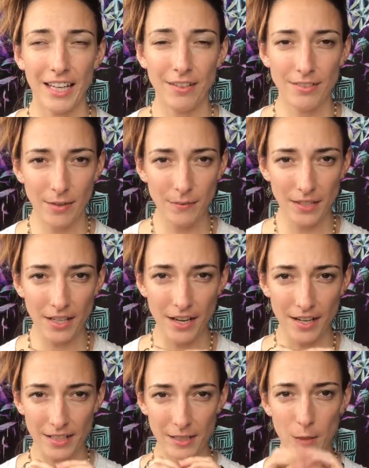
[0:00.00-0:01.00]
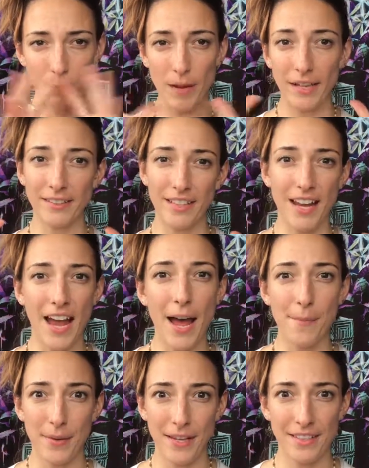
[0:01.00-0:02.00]
If something unexpected
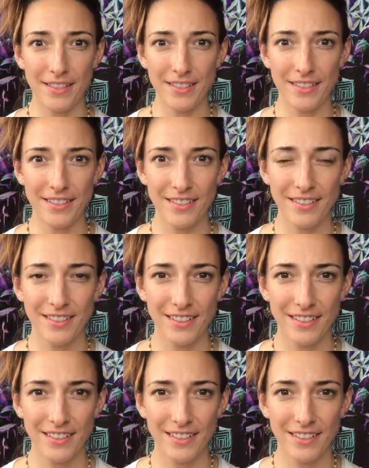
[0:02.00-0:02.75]
happens,